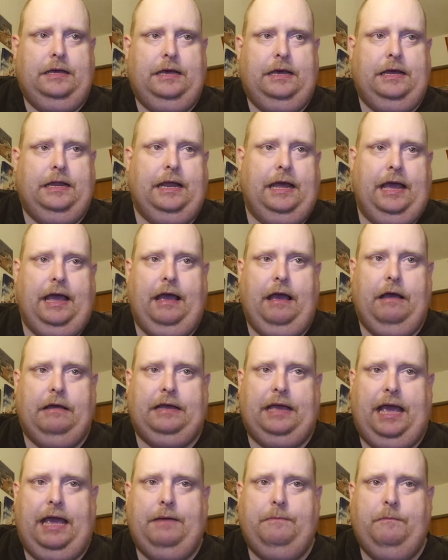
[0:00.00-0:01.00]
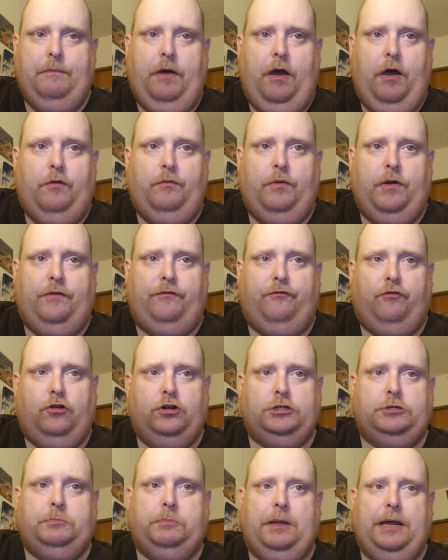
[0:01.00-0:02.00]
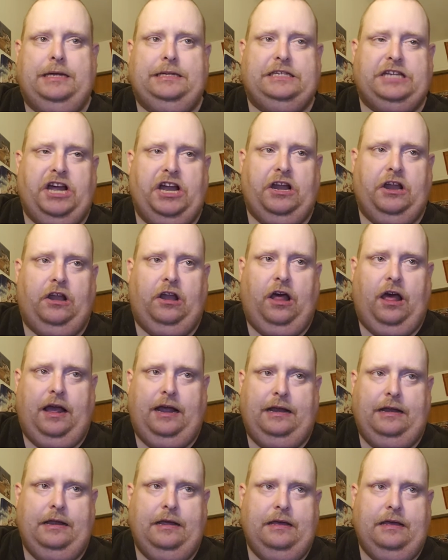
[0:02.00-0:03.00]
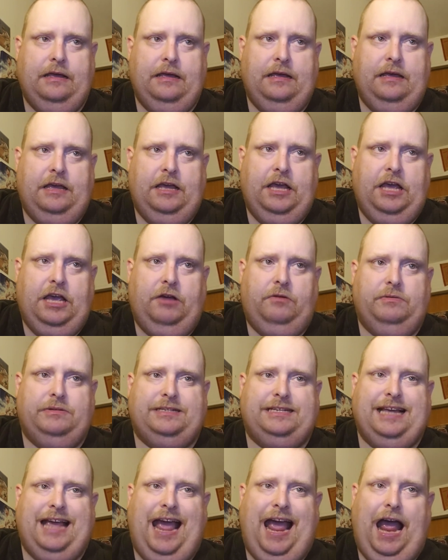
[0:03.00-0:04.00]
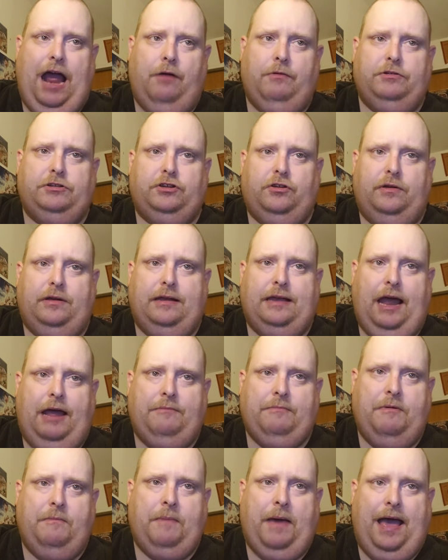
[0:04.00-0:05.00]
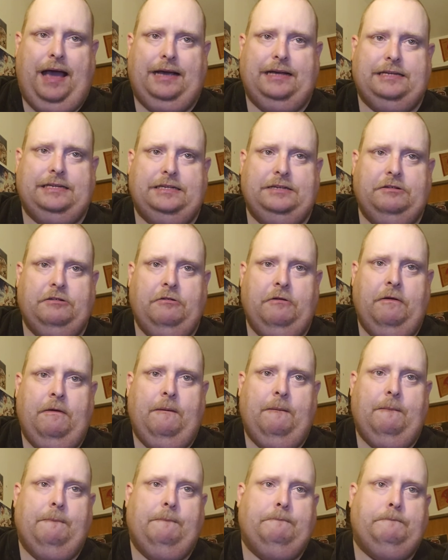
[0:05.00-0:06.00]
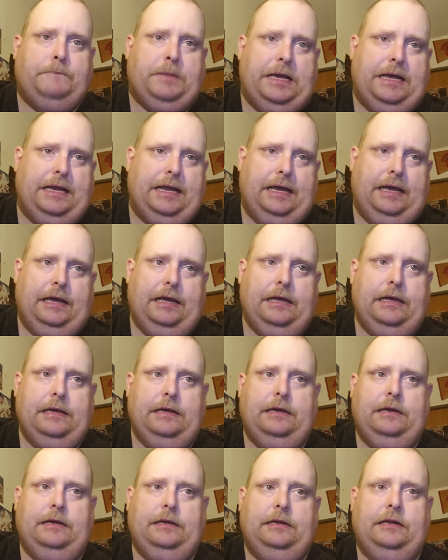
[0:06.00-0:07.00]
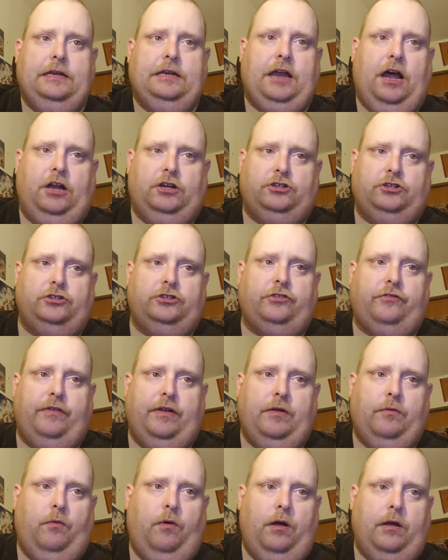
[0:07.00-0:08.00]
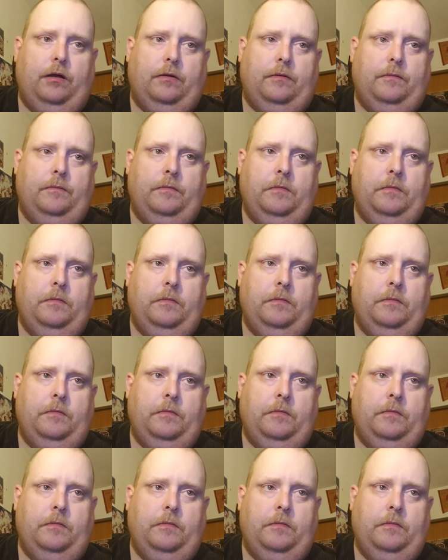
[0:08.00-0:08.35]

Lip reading: In a game with first place on the line, it was the Arizona Diamondbacks beating the Dodgers 3-1.